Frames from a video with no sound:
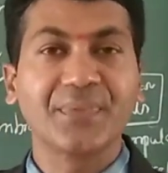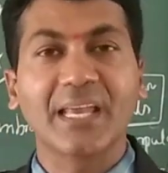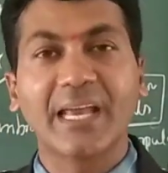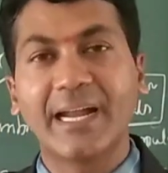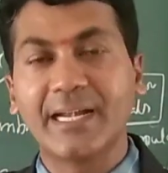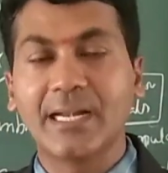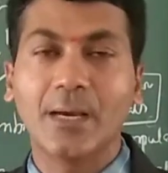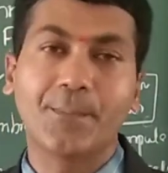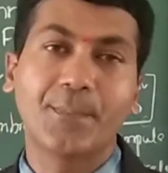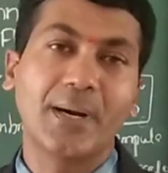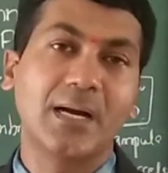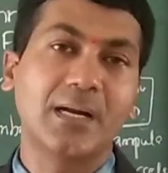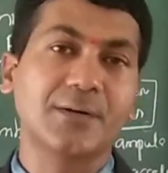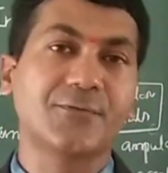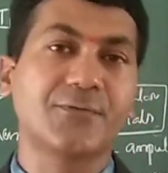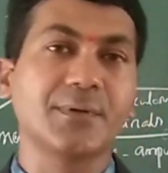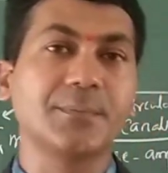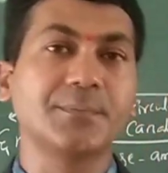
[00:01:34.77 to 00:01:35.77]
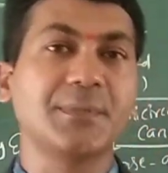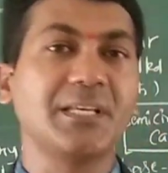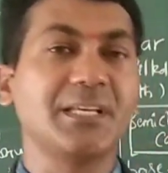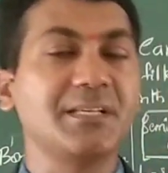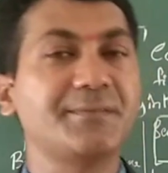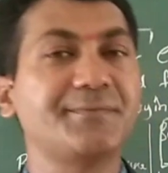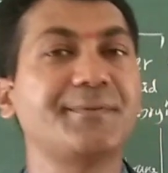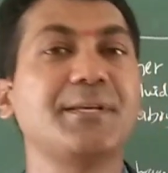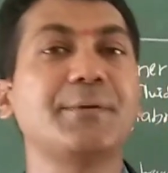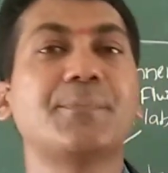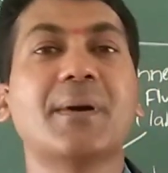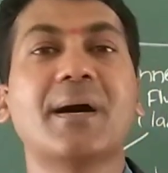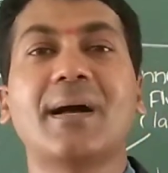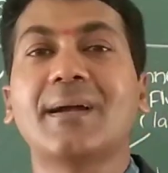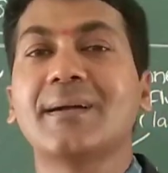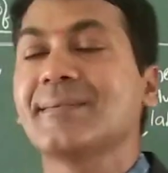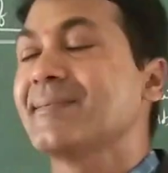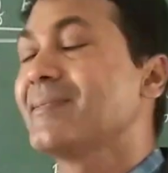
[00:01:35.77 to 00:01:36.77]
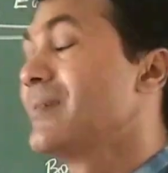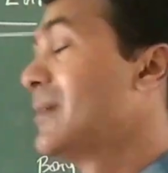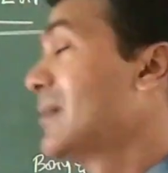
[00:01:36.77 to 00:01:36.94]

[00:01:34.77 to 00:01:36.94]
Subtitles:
And apart from these three parts,